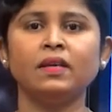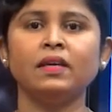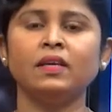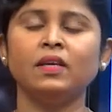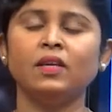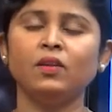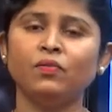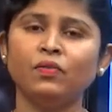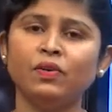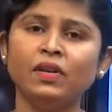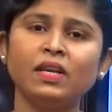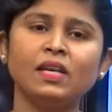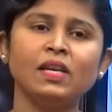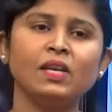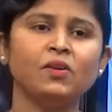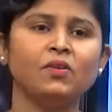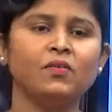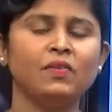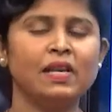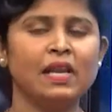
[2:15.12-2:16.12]

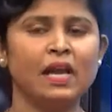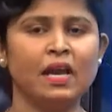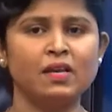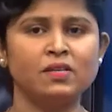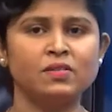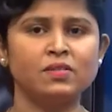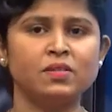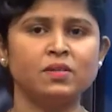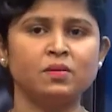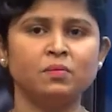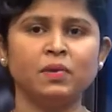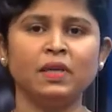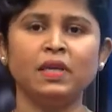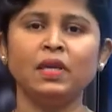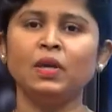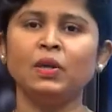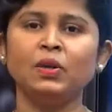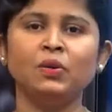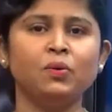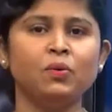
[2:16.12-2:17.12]
Definitely you will answer me,
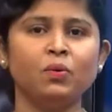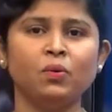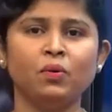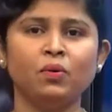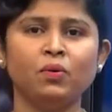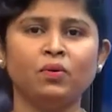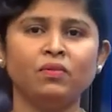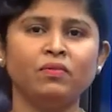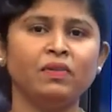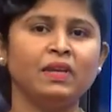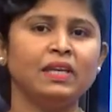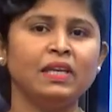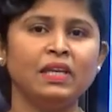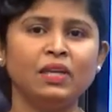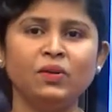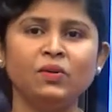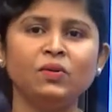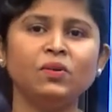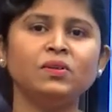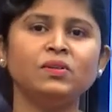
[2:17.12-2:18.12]
no, we
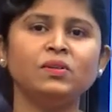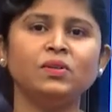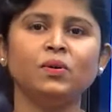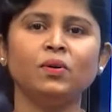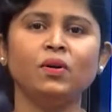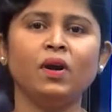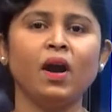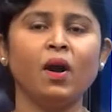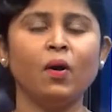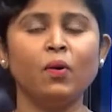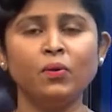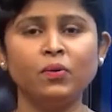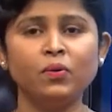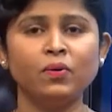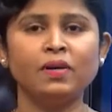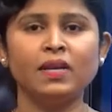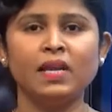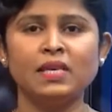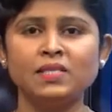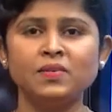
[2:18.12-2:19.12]
did not know how to
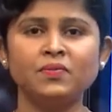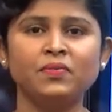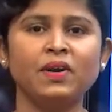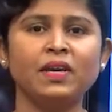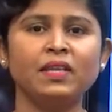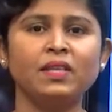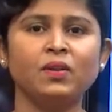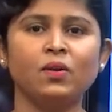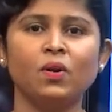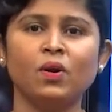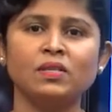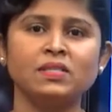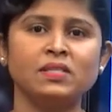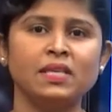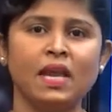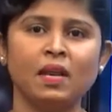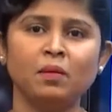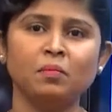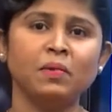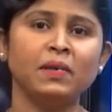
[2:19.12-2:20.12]
classify the rocks
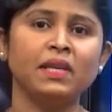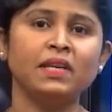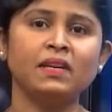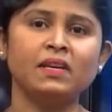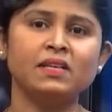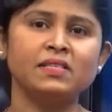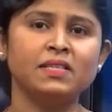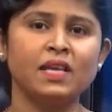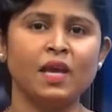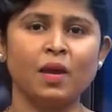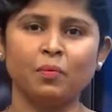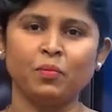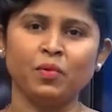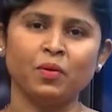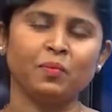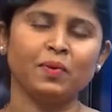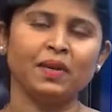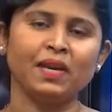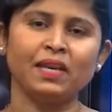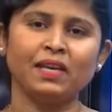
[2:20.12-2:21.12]
and minerals
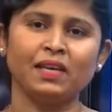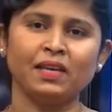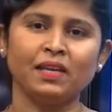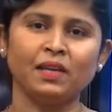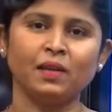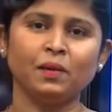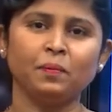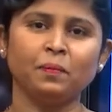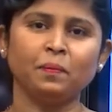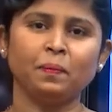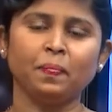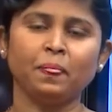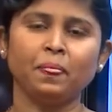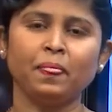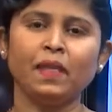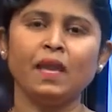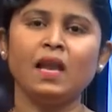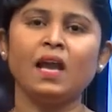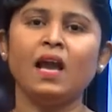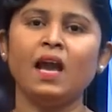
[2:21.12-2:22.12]
appropriately.
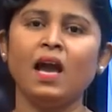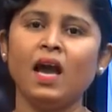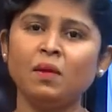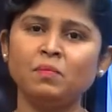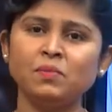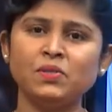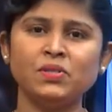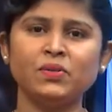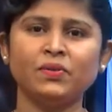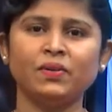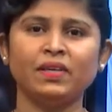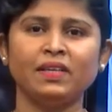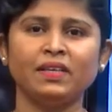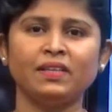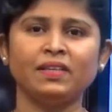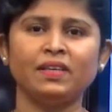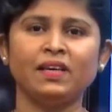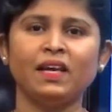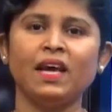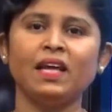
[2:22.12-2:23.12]
I am sure
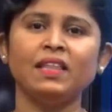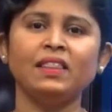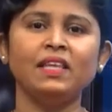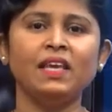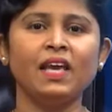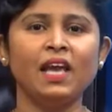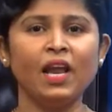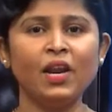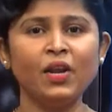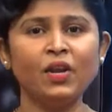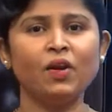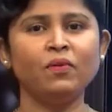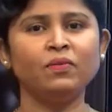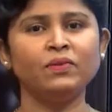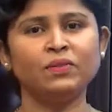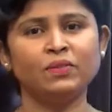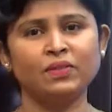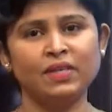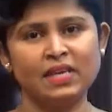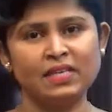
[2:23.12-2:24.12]
at the end of
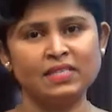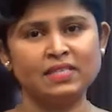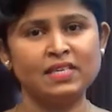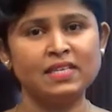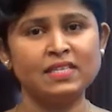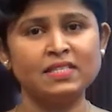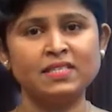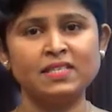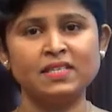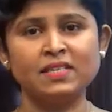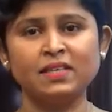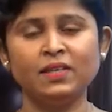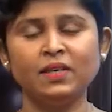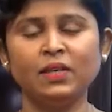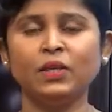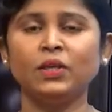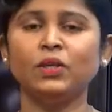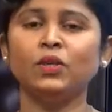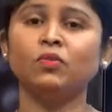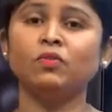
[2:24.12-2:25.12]
today's lesson,
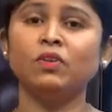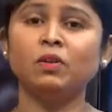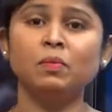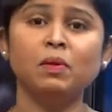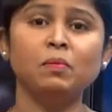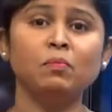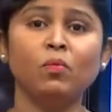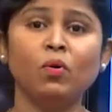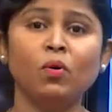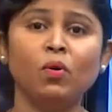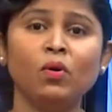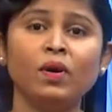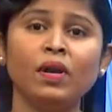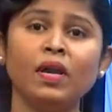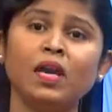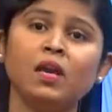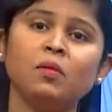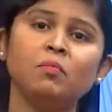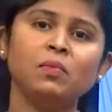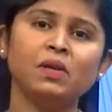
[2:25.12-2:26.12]
you will be more
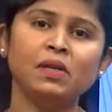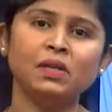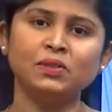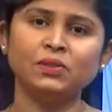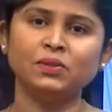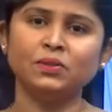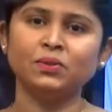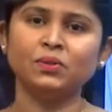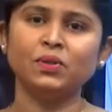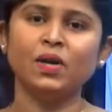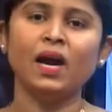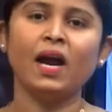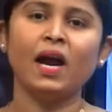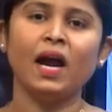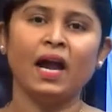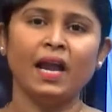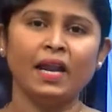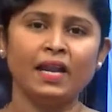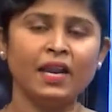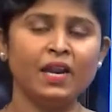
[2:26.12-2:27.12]
able to
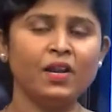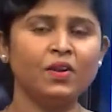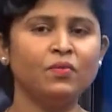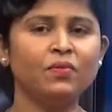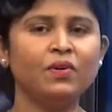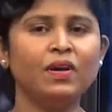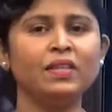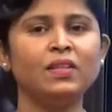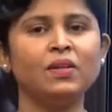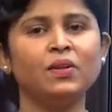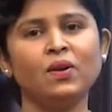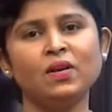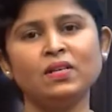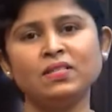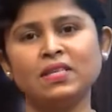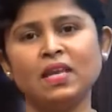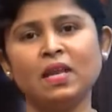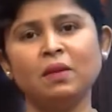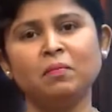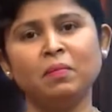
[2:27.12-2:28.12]
identify the
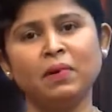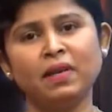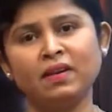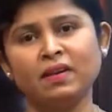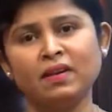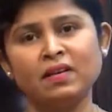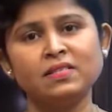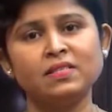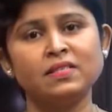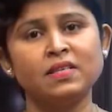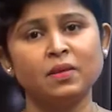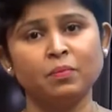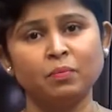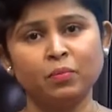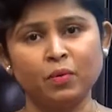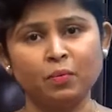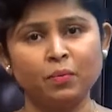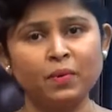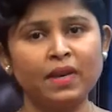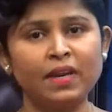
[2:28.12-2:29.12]
rocks and minerals
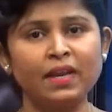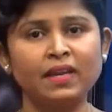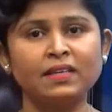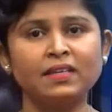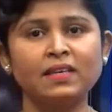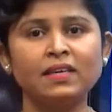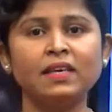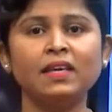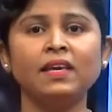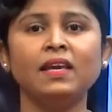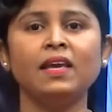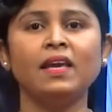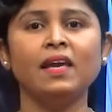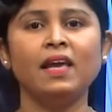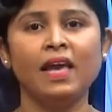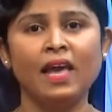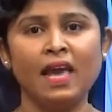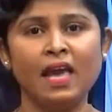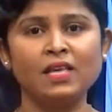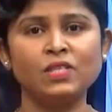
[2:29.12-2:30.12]
appropriately,
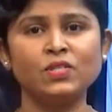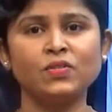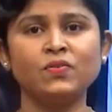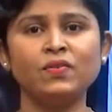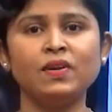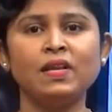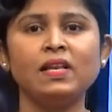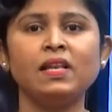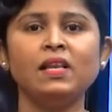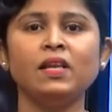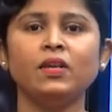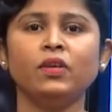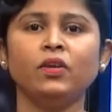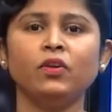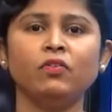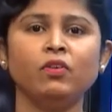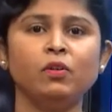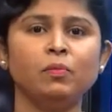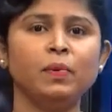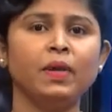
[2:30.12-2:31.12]
as well
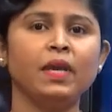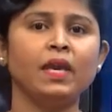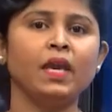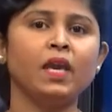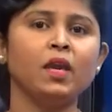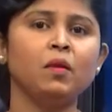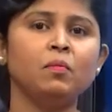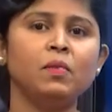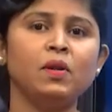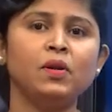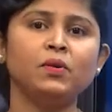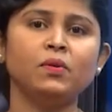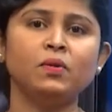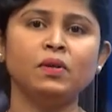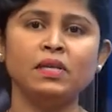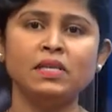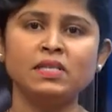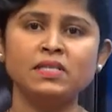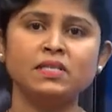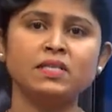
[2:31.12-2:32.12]
you will be able to
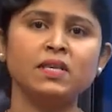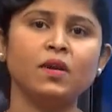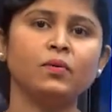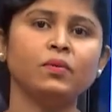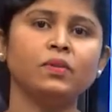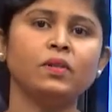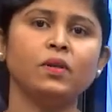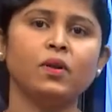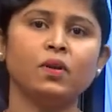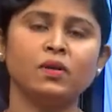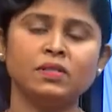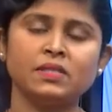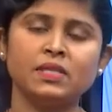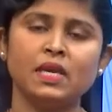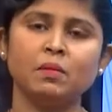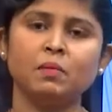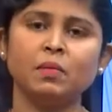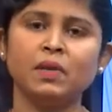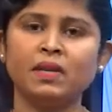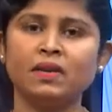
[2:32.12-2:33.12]
list out the rocks
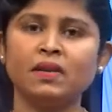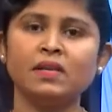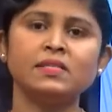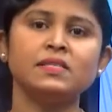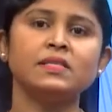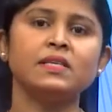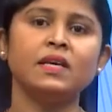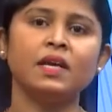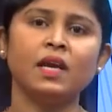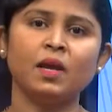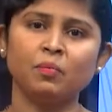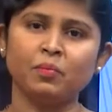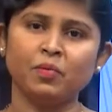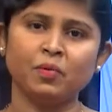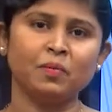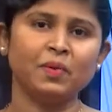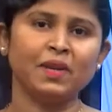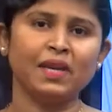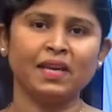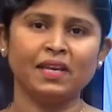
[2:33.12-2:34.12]
and minerals
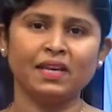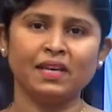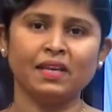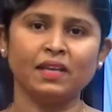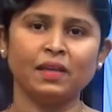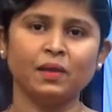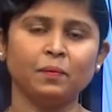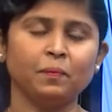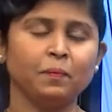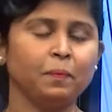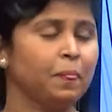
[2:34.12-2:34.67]
appropriately.